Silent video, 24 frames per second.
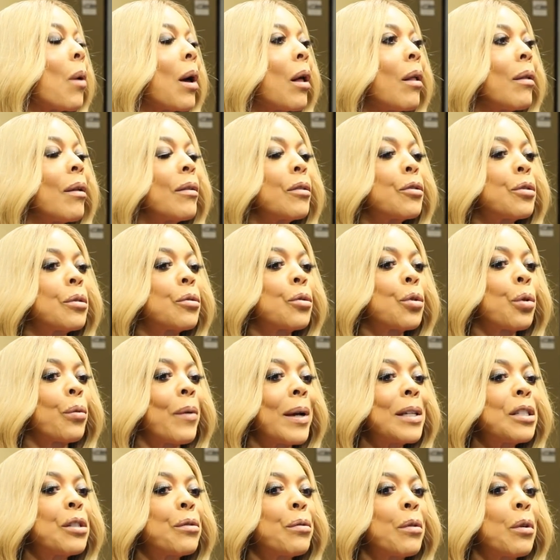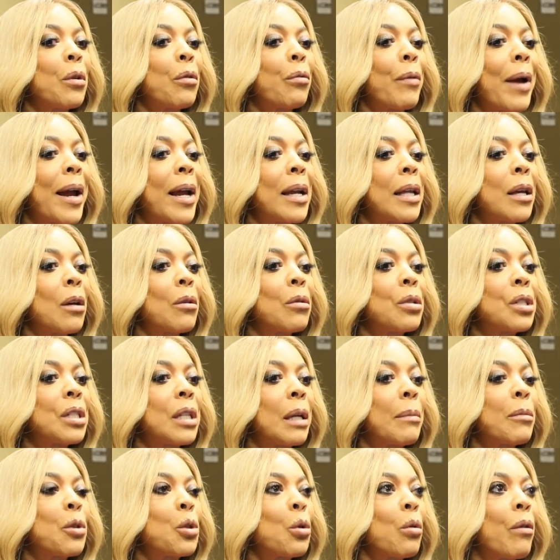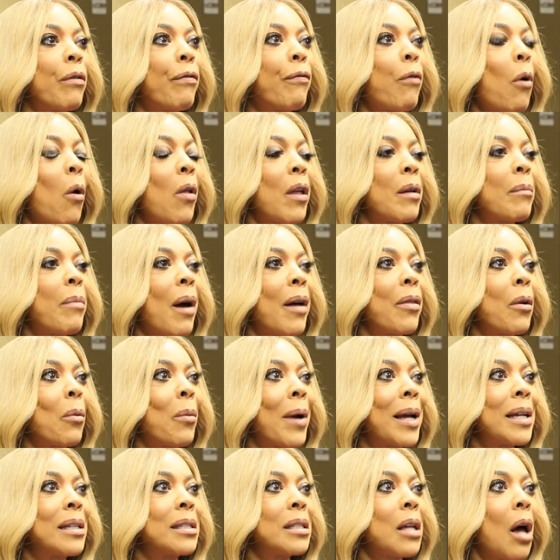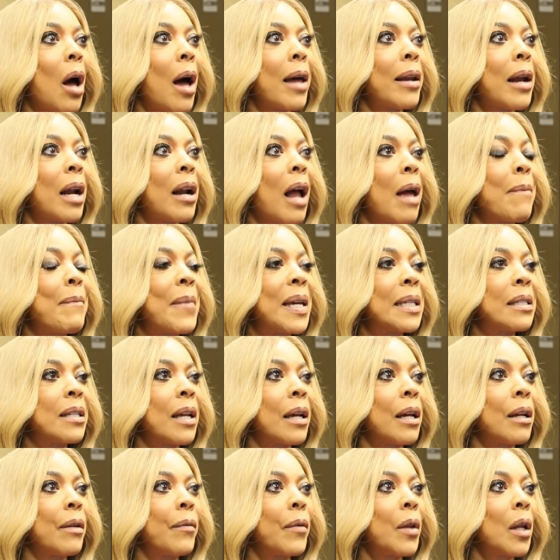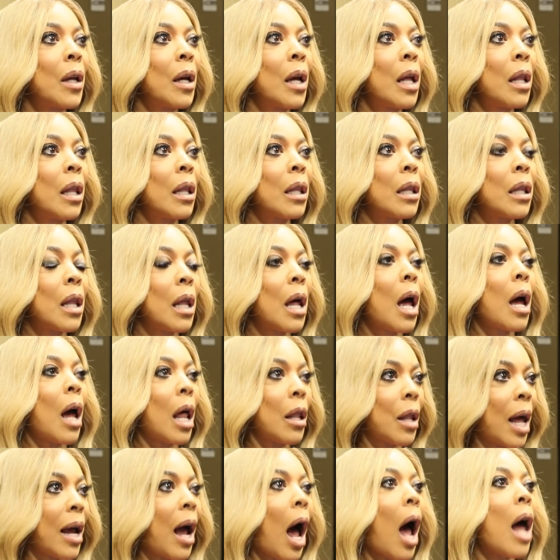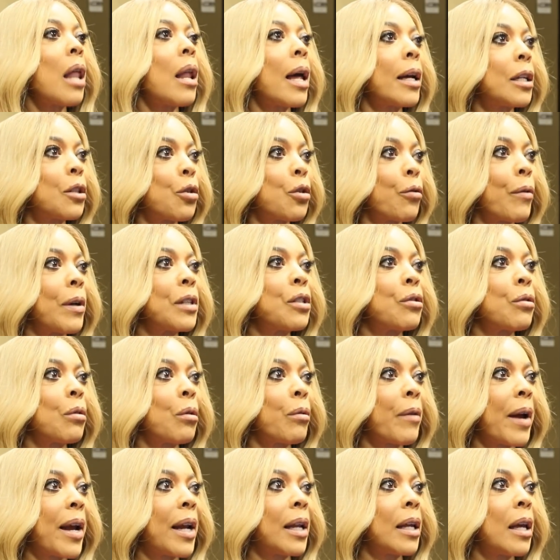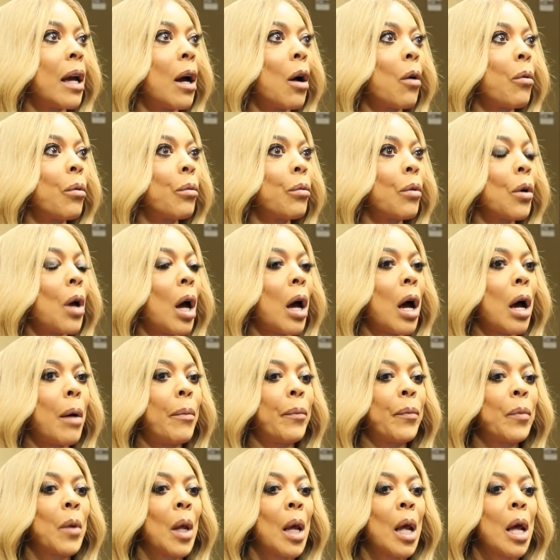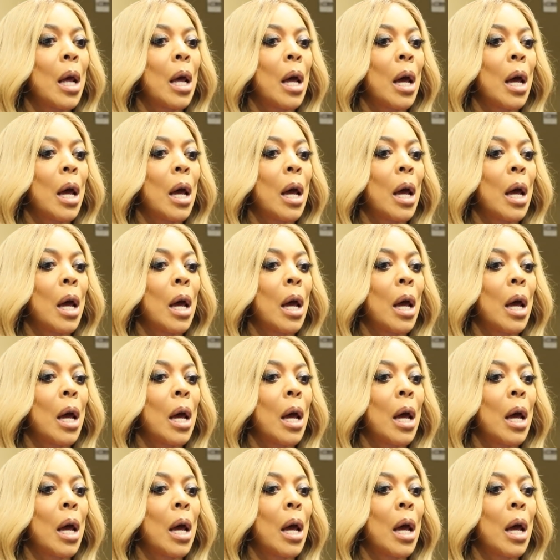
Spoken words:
Well, terrestrial radio seems to have fallen by the wayside, and I miss it. Mm-hmm. Like, I like terrestrial radio, but